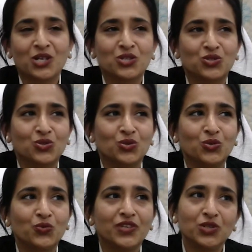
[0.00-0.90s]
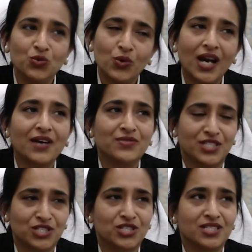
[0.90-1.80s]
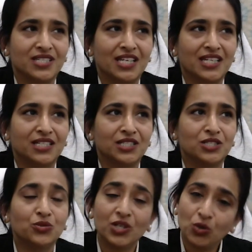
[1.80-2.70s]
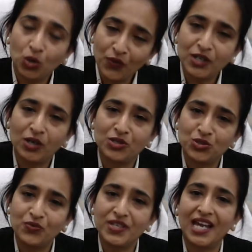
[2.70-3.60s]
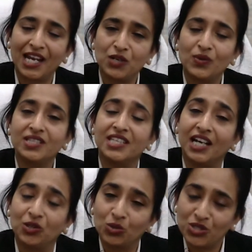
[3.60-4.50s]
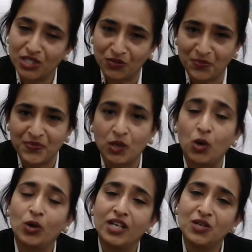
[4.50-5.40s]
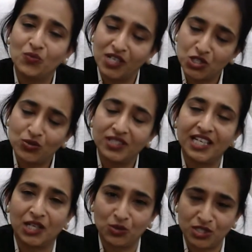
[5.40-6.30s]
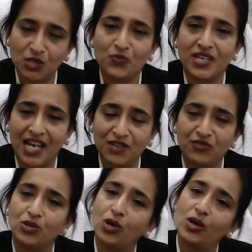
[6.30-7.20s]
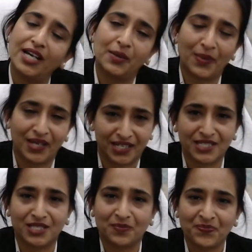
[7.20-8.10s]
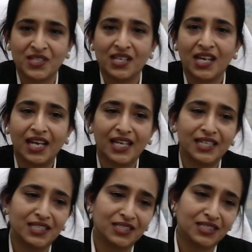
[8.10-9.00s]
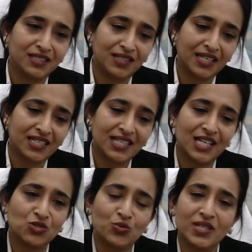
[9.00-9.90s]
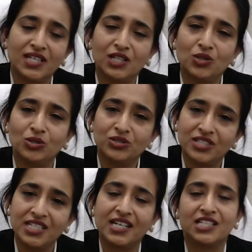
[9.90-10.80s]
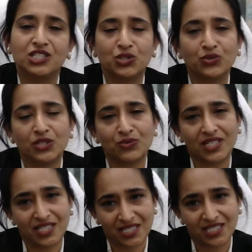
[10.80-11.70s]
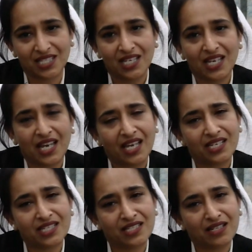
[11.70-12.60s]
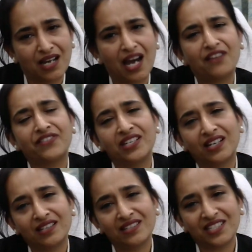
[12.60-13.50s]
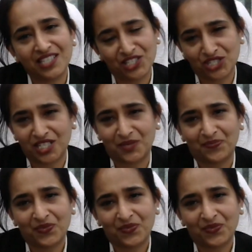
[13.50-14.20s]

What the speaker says: So we do have sessions, and during COVID also we had one Dhyanotsav, online virtual Dhyanotsav we had for all our parents. And it has to be done on 3 consecutive days and half an hour each day.